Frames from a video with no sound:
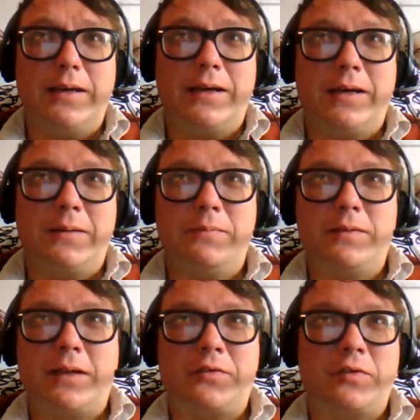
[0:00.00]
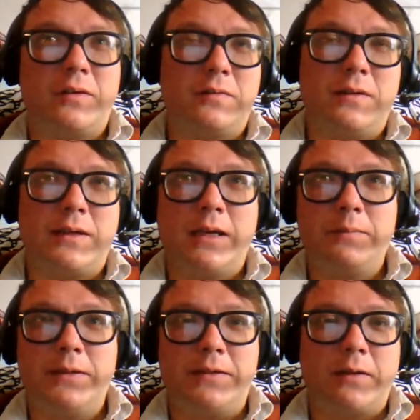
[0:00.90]
um, that's a, again,
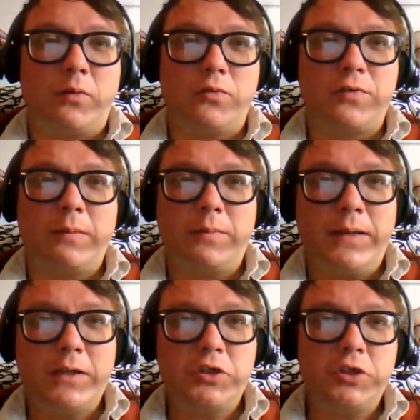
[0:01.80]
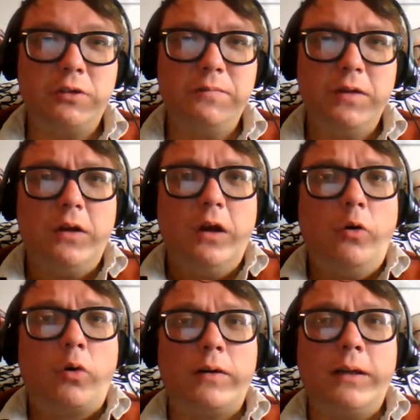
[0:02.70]
we need to have a whole Simon Magus show.
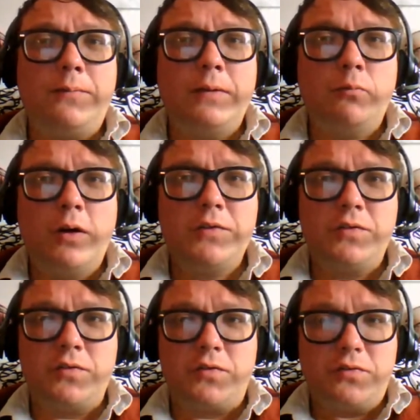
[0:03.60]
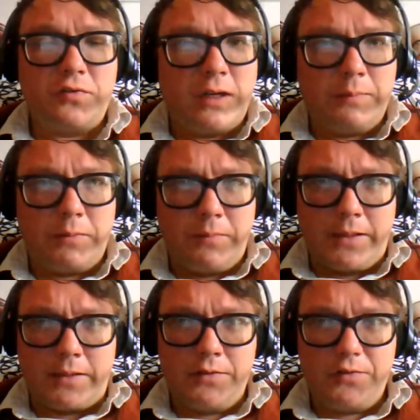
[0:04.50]
Or if he wasn't Simon
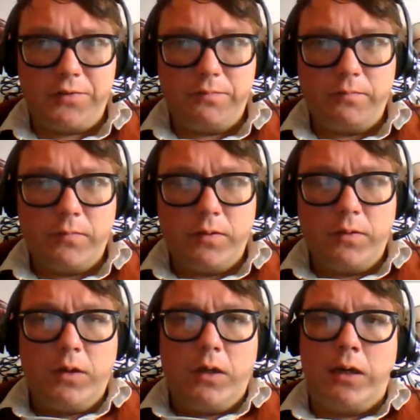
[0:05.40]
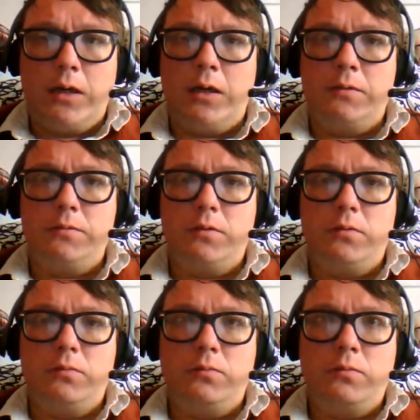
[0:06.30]
Magus, uh,
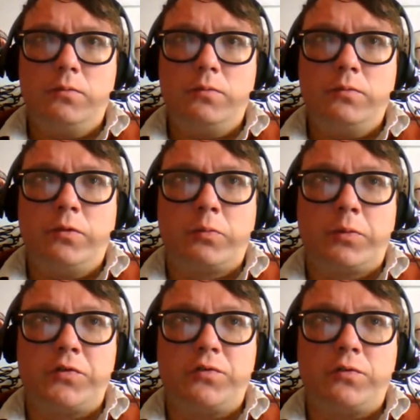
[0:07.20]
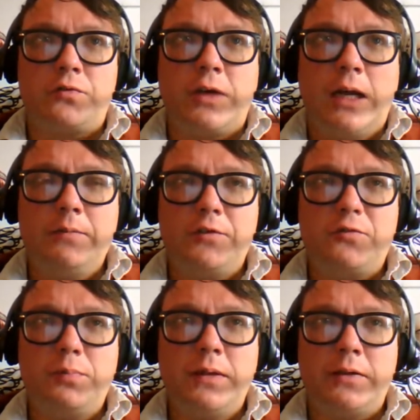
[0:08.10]
there was there was kind of a
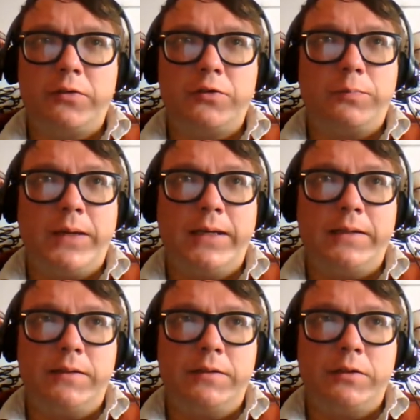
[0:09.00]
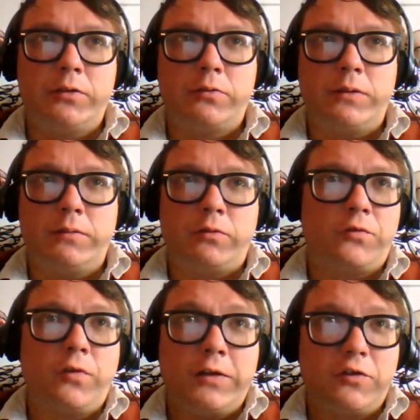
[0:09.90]
split or a debate in the early.
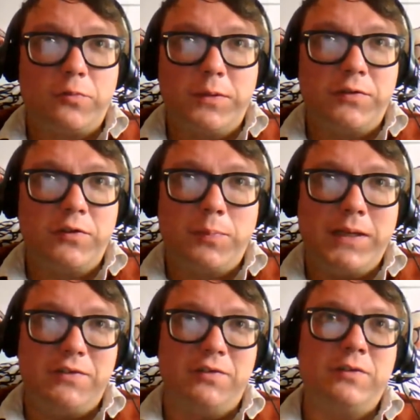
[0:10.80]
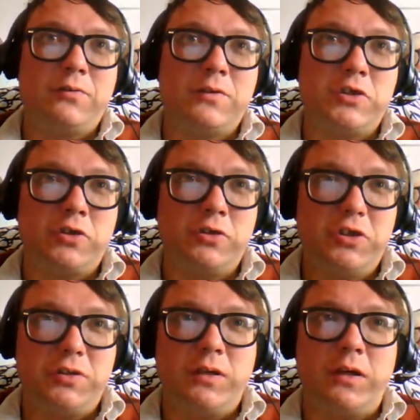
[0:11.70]
There's lots of splits and debates in the early
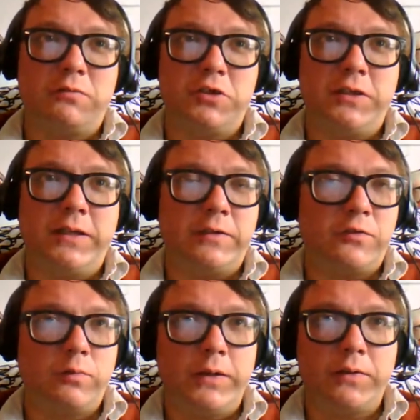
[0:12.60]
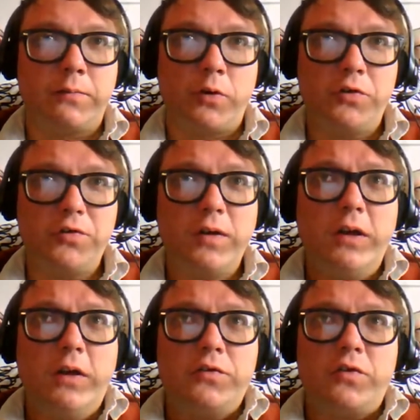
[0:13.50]
church. Uh, Christianity is quite diverse,
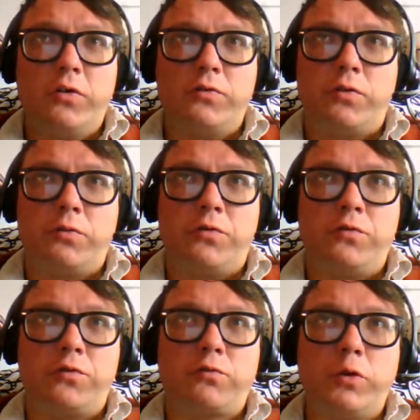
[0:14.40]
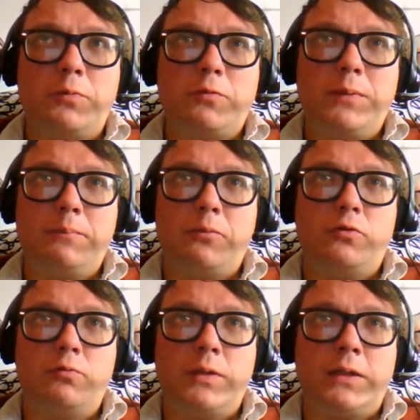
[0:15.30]
so there there's groups of people
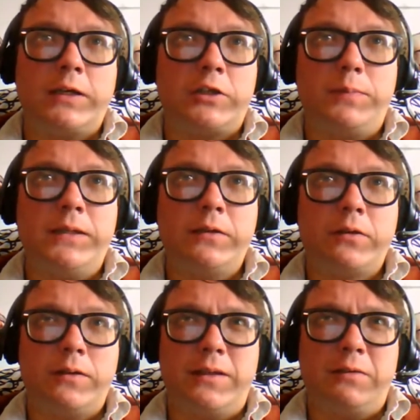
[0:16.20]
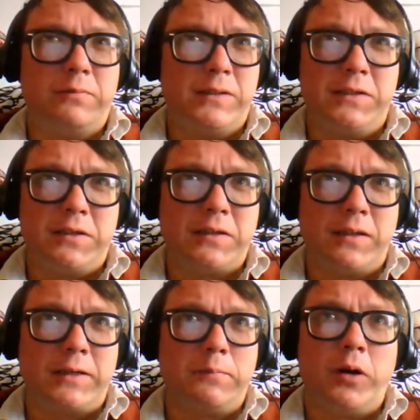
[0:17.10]
who really liked Peter and they really didn't
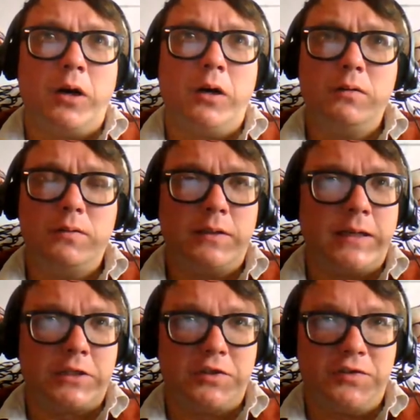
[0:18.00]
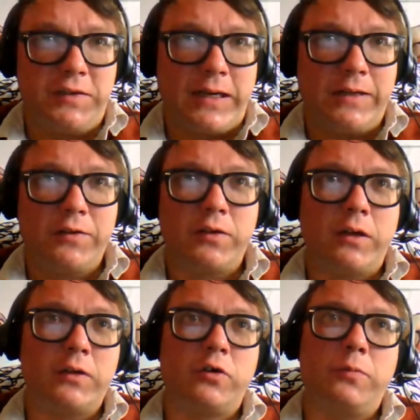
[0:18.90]
like Paul. You can actually see that in the
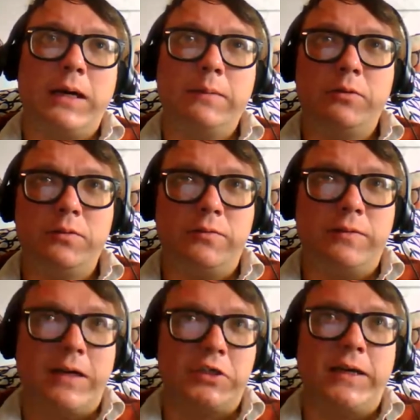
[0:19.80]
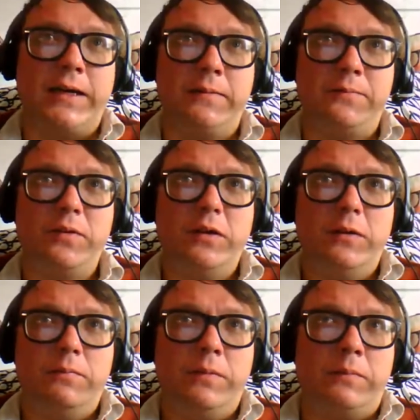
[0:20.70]
canonical Bible. You actually have
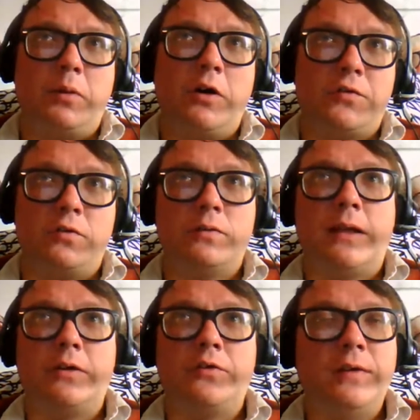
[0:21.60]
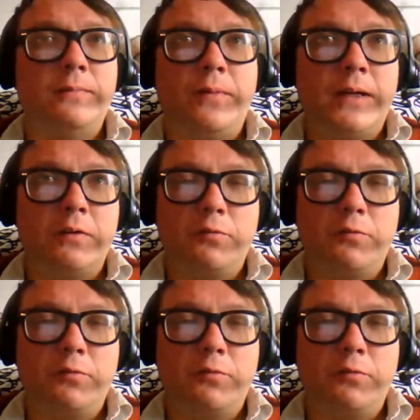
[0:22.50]
in Paul's own letters, him fighting with